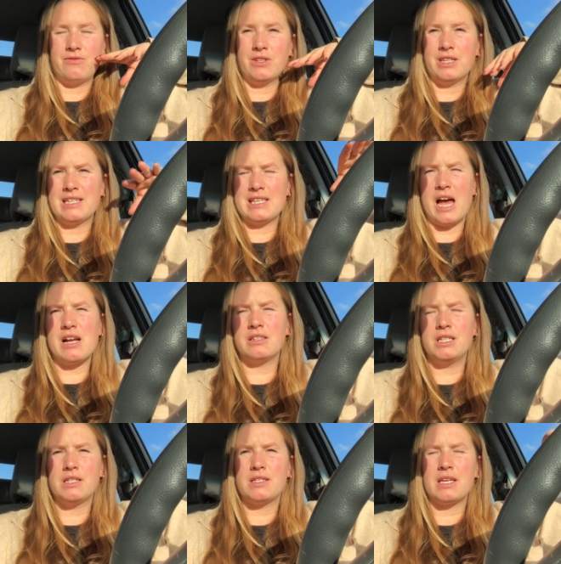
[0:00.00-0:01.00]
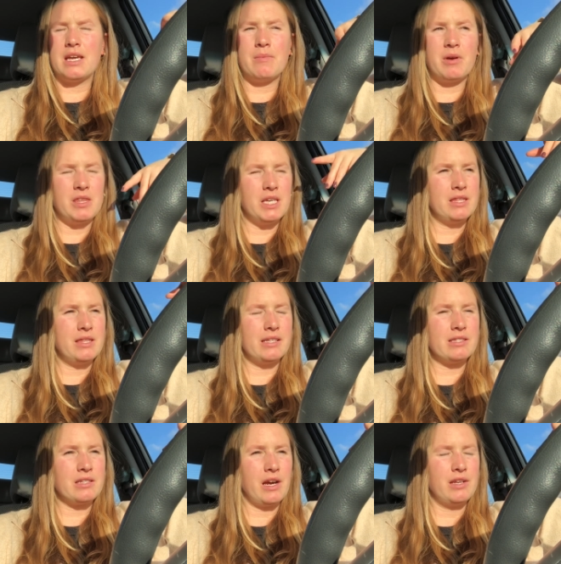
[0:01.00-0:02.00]
feel exactly the same. I think
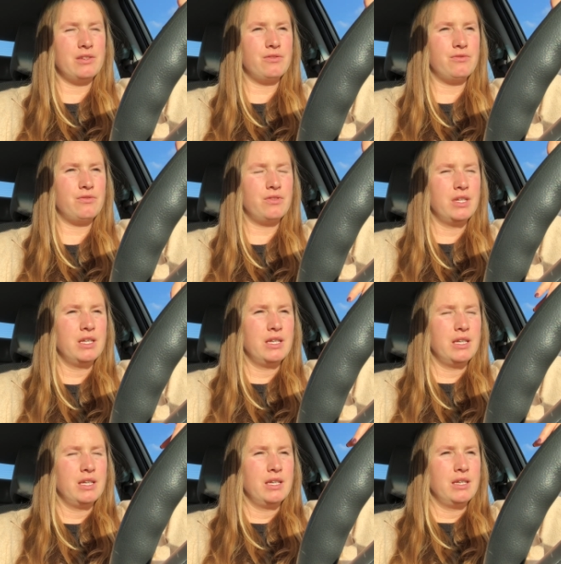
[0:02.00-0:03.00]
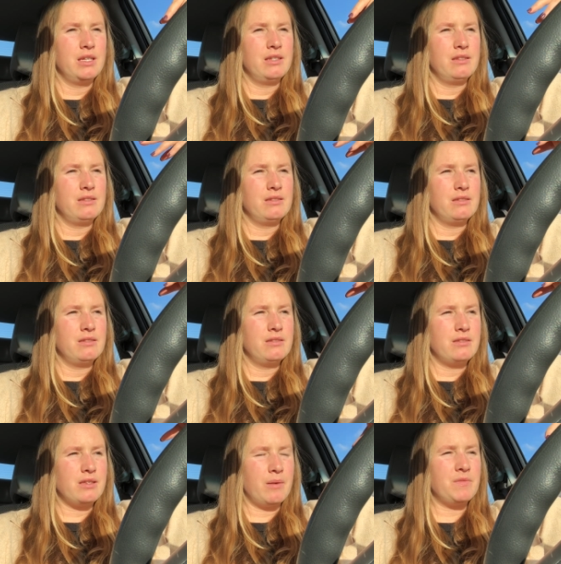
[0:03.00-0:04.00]
that's kind of
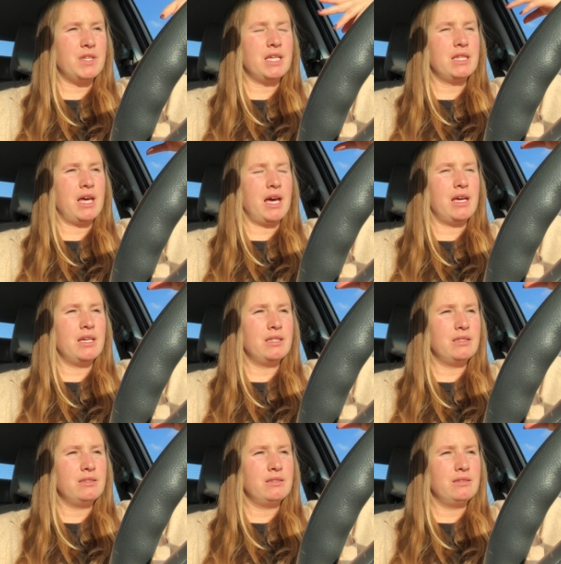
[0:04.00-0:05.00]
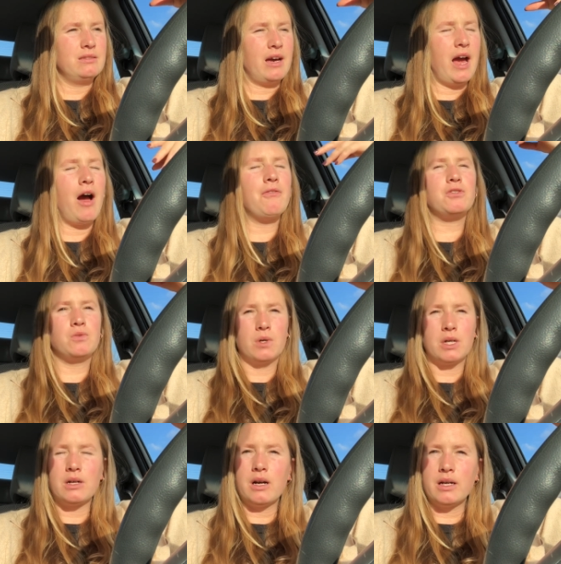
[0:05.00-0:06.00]
something that I have to
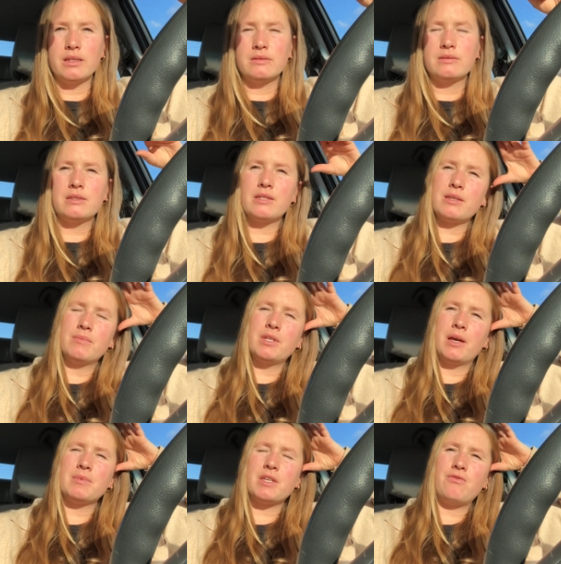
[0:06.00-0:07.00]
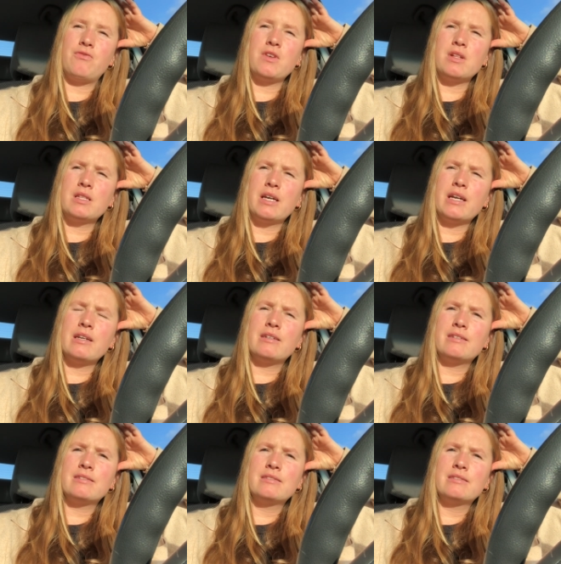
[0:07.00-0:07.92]
work on because sometimes I feel like,